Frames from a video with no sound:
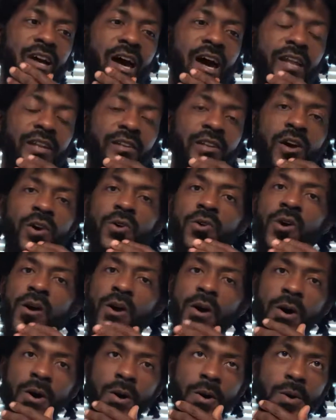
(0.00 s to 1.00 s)
I
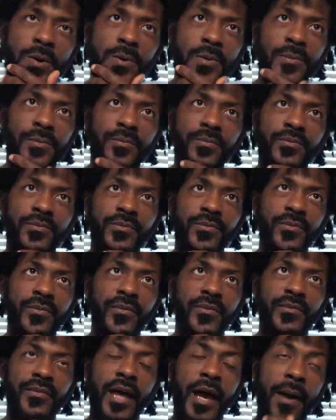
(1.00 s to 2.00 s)
know
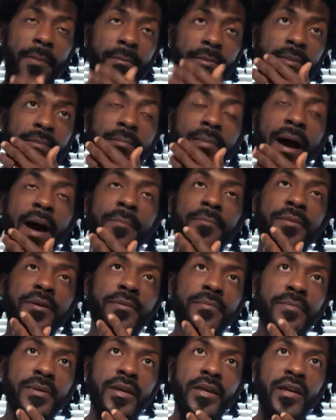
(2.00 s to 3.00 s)
not by me
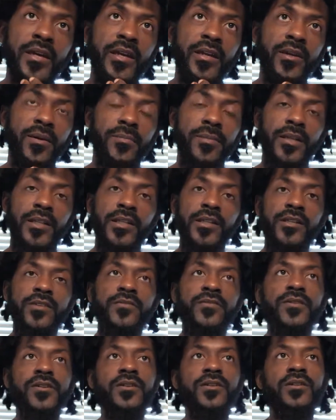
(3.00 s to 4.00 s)
being a
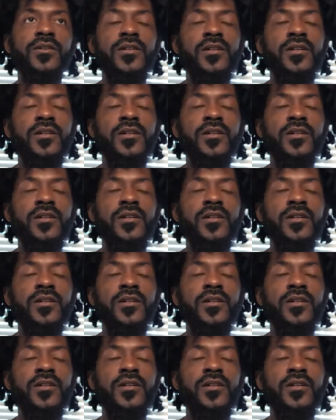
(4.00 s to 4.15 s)
believer,